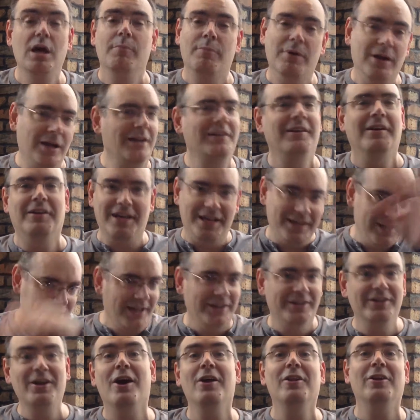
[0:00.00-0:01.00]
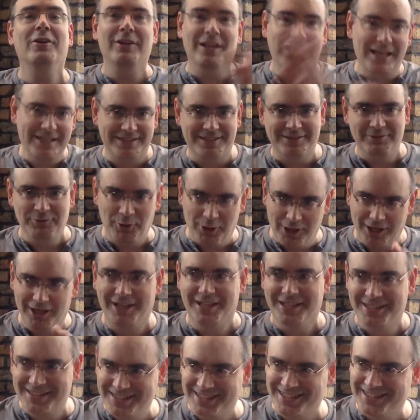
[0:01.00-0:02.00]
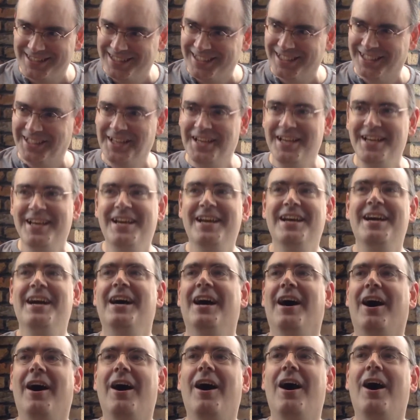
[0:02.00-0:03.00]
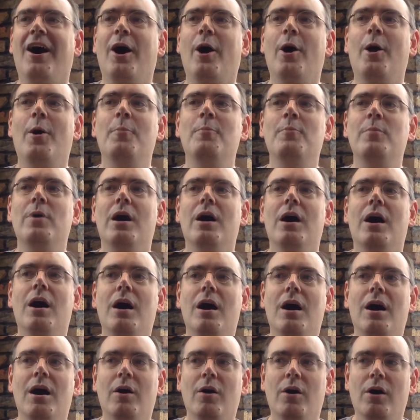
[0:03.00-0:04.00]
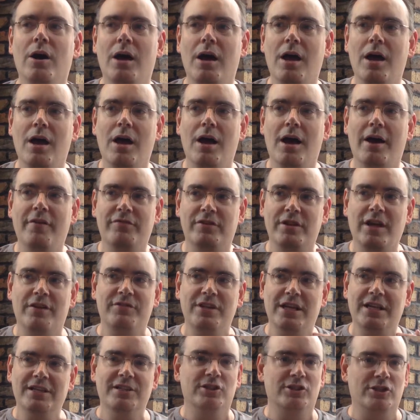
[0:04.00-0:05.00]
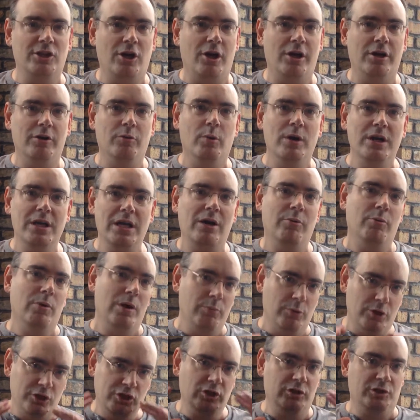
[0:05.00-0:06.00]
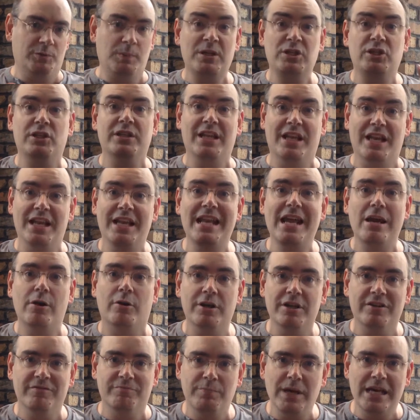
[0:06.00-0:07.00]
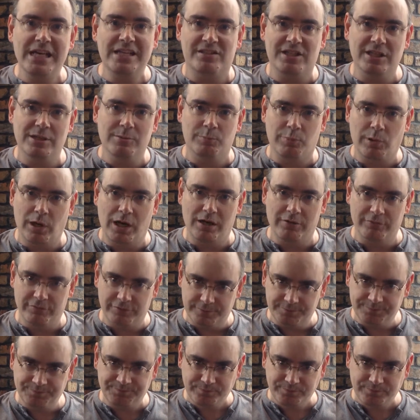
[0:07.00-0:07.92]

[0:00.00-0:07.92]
But okay, the other lesson was, I've taken this to heart when we're especially in a narrative-based improv,